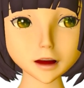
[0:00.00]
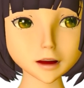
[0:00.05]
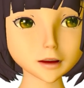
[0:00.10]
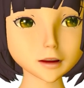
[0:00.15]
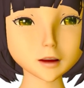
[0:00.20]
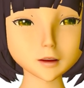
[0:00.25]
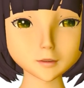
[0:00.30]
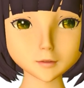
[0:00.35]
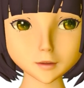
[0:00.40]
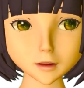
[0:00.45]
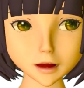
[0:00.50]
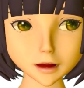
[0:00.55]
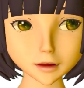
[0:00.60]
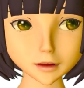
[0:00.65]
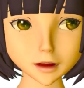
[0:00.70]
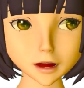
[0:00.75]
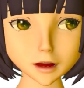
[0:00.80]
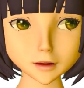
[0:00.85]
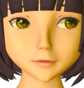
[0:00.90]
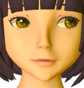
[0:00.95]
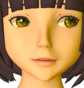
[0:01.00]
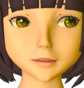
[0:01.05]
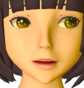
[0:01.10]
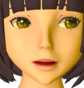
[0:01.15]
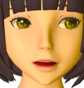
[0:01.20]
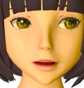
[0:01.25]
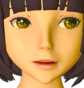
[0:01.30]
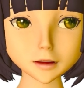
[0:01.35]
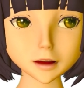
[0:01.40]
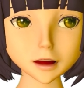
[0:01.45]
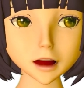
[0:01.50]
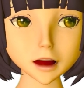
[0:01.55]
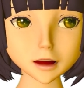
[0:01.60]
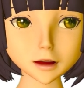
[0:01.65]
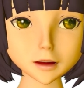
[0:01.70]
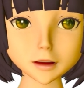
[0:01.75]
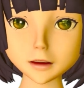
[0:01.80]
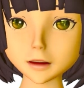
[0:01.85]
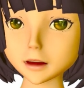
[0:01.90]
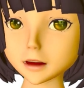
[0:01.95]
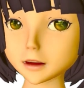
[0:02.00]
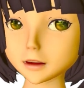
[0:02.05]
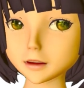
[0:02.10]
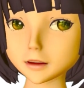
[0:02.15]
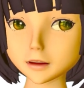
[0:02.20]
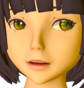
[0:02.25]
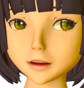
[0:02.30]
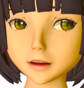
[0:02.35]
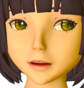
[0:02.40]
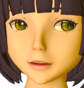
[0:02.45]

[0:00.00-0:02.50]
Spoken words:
So for an example, let's take the phrase,